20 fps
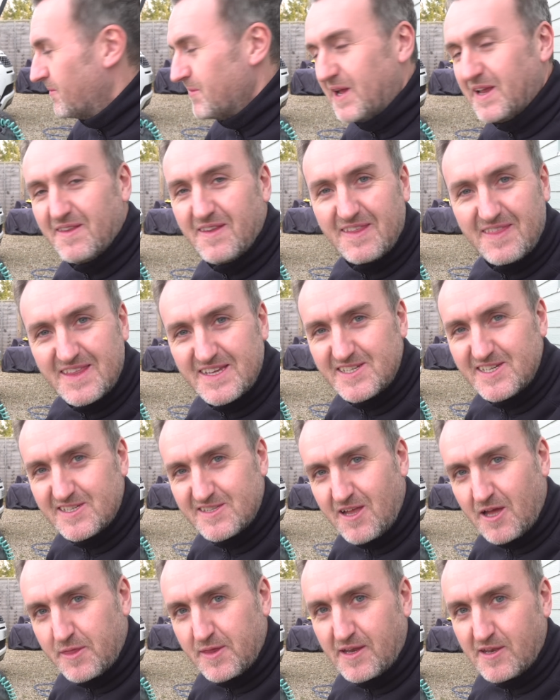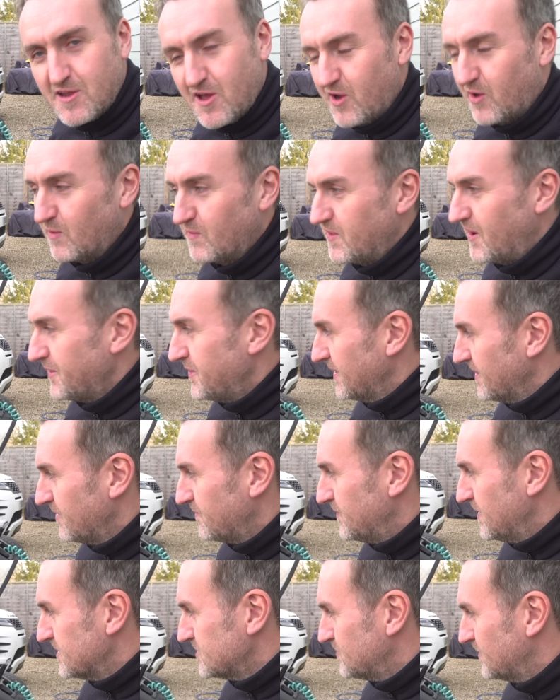mean, this is nothing new. I think the
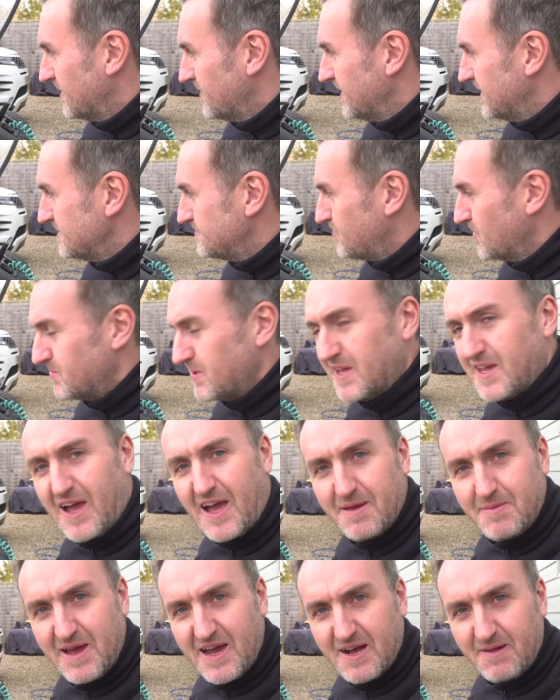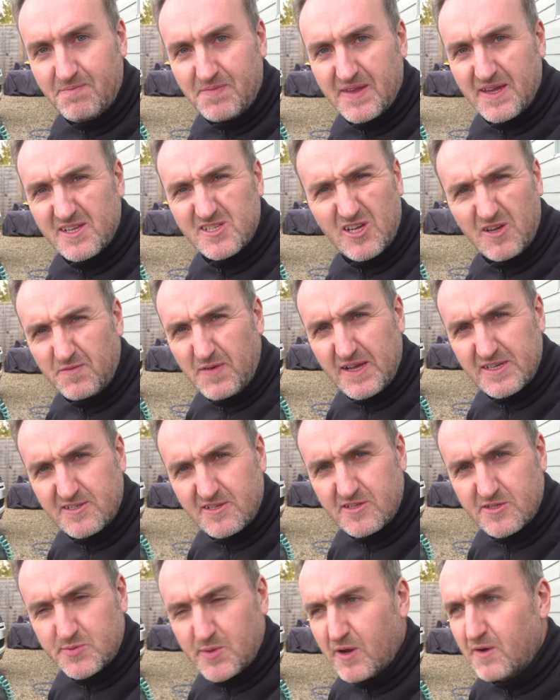first one of these probably came out
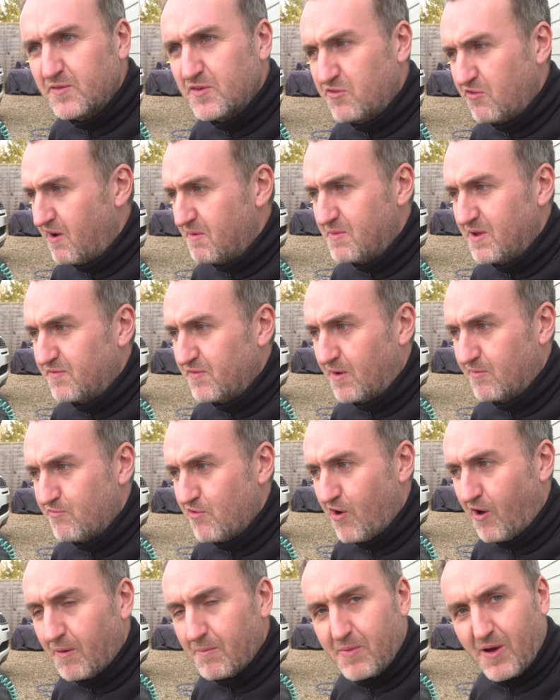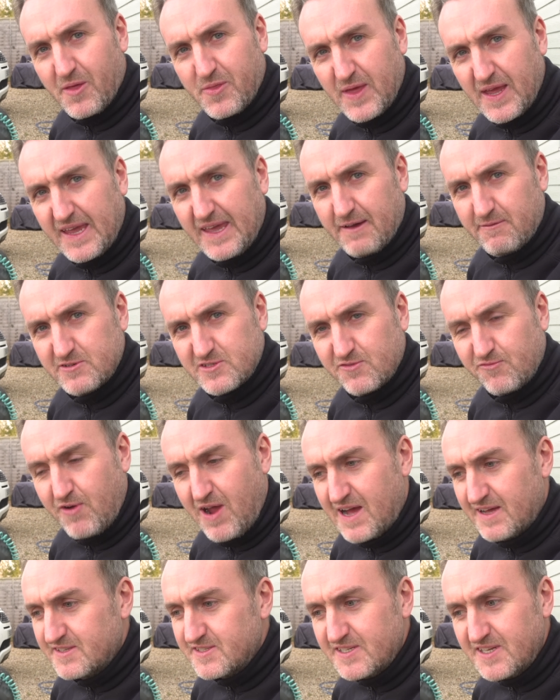2012, correct me if I'm wrong, but I think it was
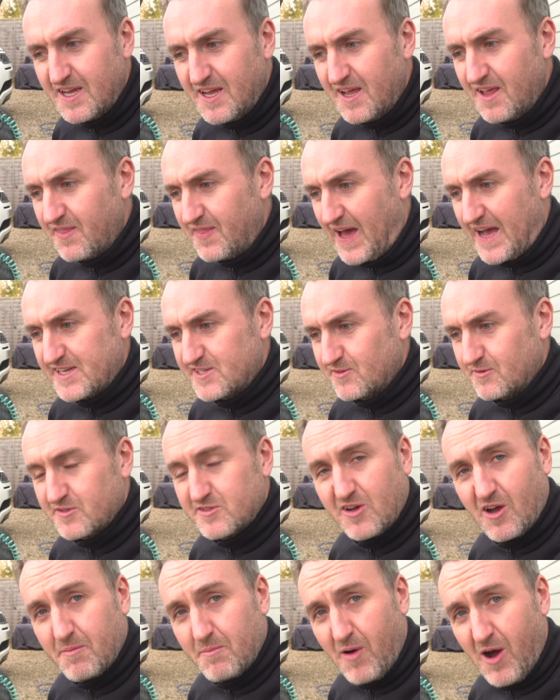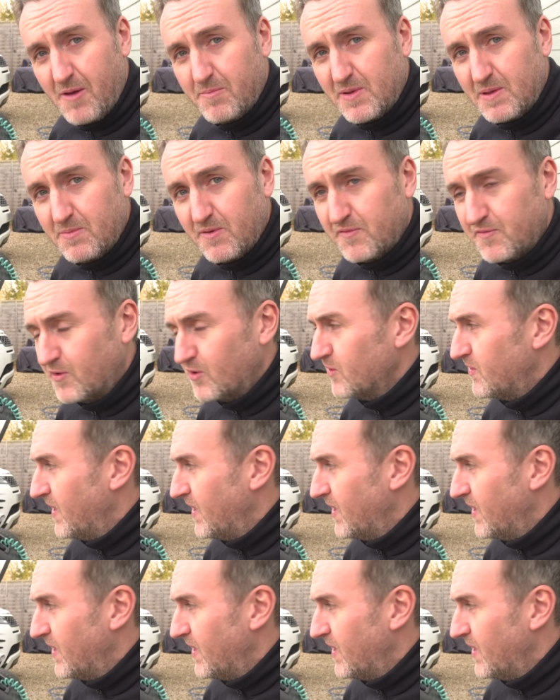around that sort of time, might be before